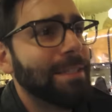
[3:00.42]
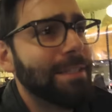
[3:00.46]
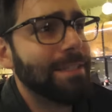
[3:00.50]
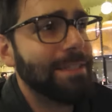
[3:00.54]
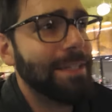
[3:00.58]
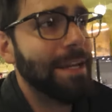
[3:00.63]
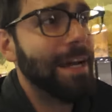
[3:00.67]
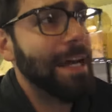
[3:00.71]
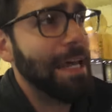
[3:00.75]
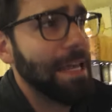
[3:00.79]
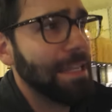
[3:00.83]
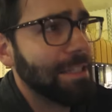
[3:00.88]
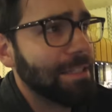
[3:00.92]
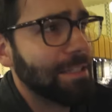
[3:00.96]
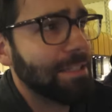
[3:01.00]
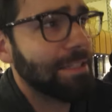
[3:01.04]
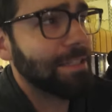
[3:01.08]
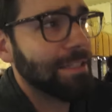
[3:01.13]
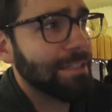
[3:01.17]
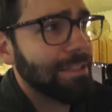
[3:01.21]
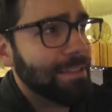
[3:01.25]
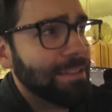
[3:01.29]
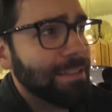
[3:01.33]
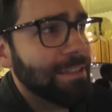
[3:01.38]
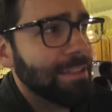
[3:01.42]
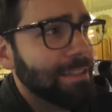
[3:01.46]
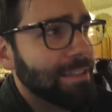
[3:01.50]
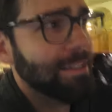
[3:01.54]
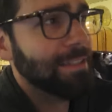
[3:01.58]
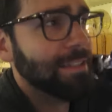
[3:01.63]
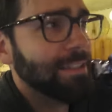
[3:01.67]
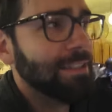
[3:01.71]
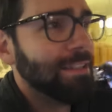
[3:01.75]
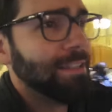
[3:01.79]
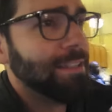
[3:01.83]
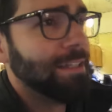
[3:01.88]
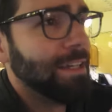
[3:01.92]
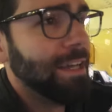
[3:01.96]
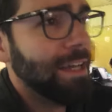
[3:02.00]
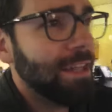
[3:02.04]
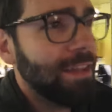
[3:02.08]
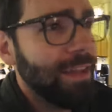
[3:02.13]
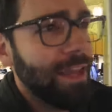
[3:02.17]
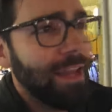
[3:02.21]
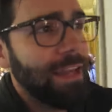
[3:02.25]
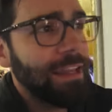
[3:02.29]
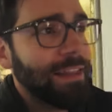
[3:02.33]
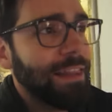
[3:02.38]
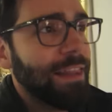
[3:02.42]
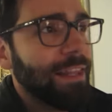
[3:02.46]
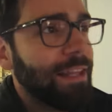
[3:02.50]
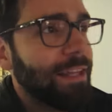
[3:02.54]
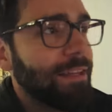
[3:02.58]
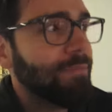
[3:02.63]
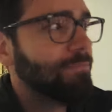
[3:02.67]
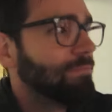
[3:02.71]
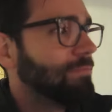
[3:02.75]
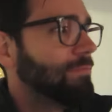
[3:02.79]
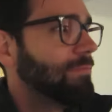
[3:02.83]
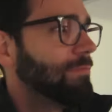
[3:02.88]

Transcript: is nuts. And like the